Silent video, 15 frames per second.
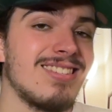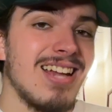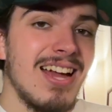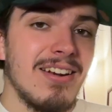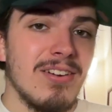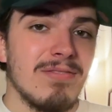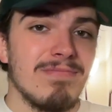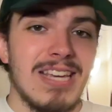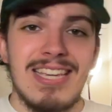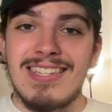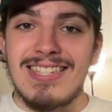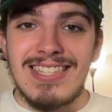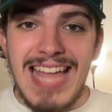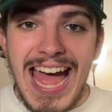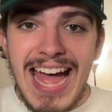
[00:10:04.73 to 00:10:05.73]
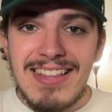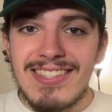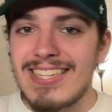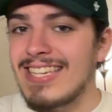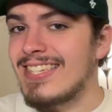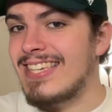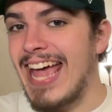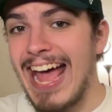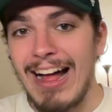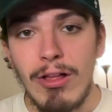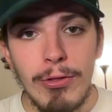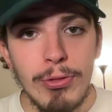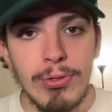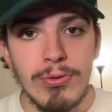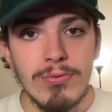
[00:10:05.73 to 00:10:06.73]
on his stats, his
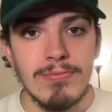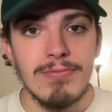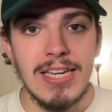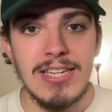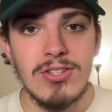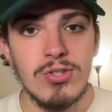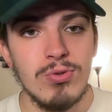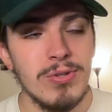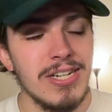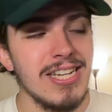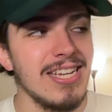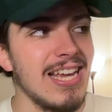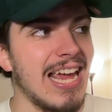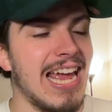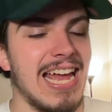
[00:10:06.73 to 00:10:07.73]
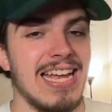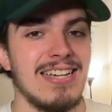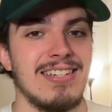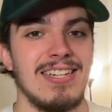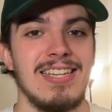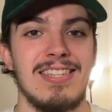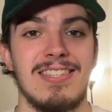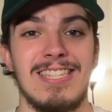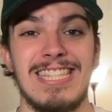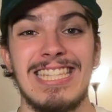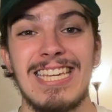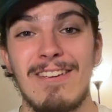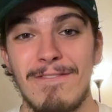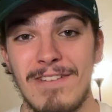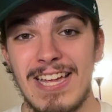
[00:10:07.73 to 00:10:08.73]
health history, and his
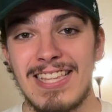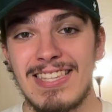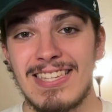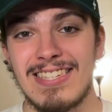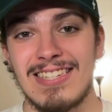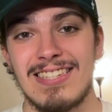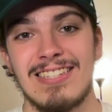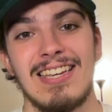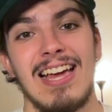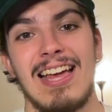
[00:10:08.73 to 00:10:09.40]
defense,